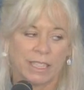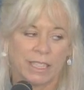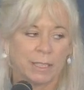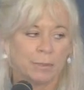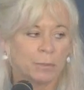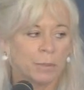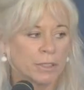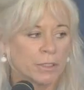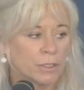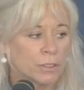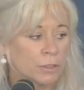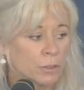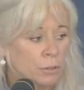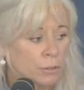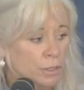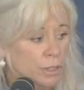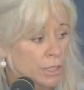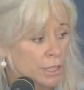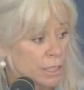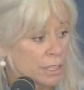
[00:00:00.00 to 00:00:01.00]
But the
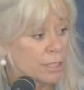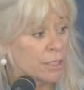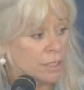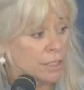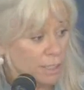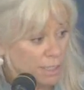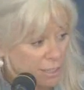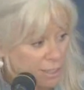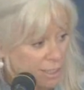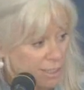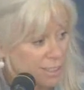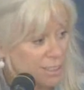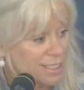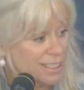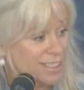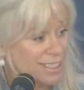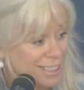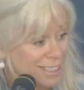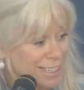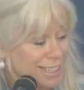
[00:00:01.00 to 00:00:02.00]
truth is that these
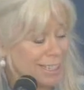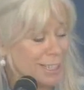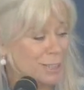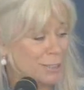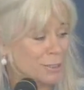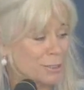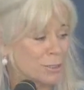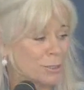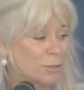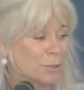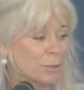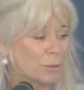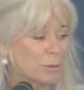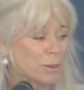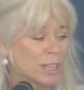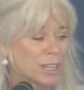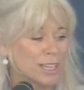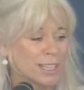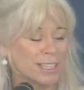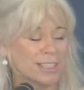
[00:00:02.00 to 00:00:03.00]
desires do
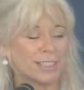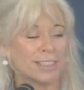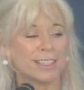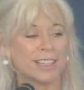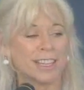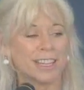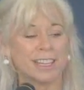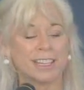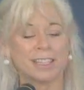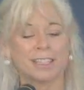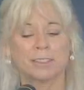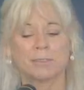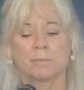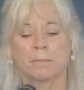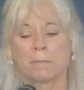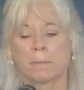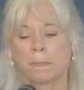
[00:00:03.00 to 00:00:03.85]
arise, and